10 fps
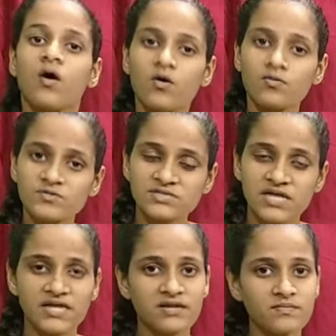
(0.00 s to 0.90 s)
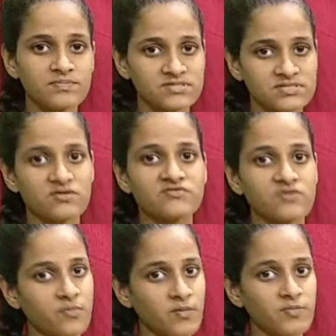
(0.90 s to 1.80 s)
almost 18% of
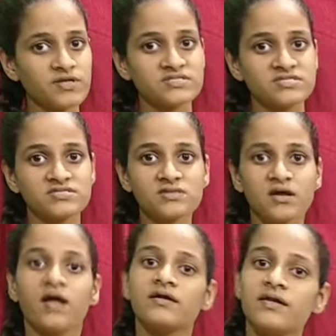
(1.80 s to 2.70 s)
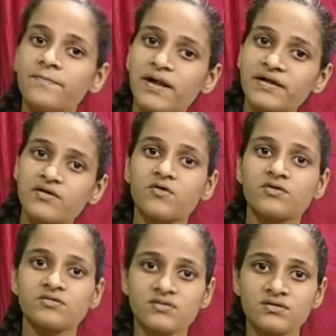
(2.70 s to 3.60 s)
the population depend
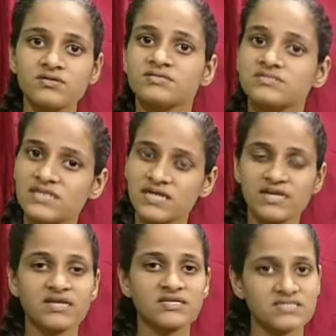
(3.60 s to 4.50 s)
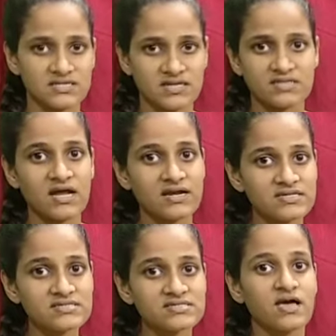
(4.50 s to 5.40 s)
on the secondary sector, that is